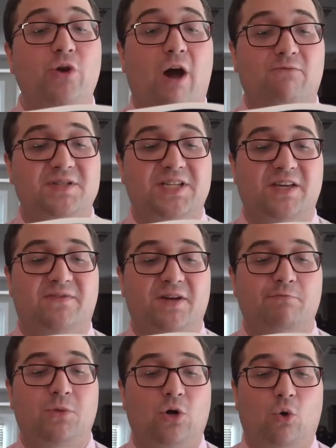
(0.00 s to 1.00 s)
not receive
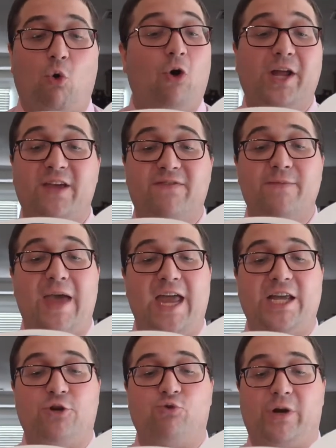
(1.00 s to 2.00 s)
him or give him
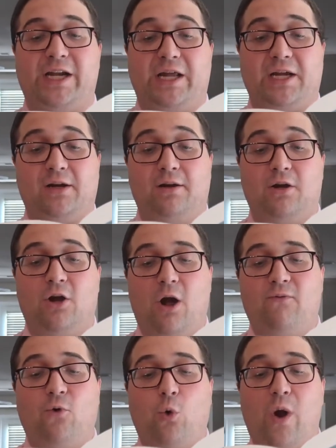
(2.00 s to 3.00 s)
any greeting,
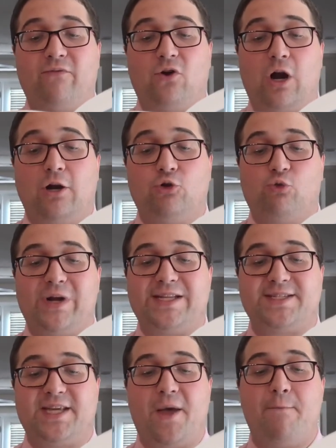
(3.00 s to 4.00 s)
for whoever
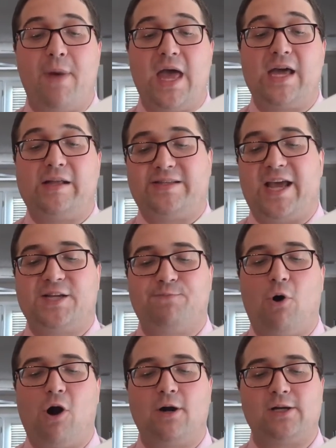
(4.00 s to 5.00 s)
greets him takes
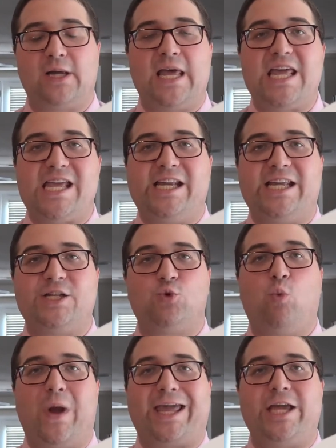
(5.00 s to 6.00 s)
part in his
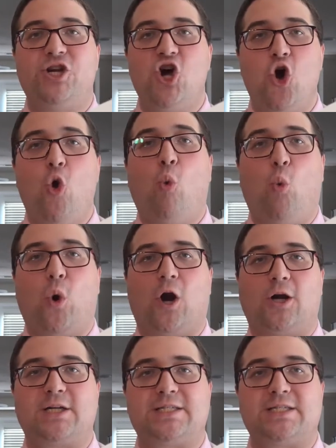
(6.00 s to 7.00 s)
wicked
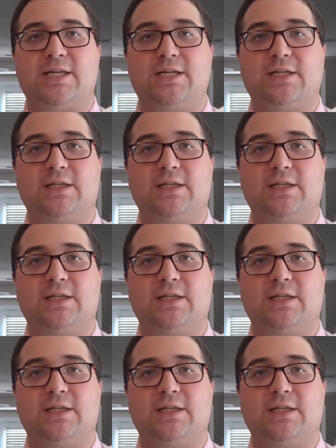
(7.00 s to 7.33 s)
works.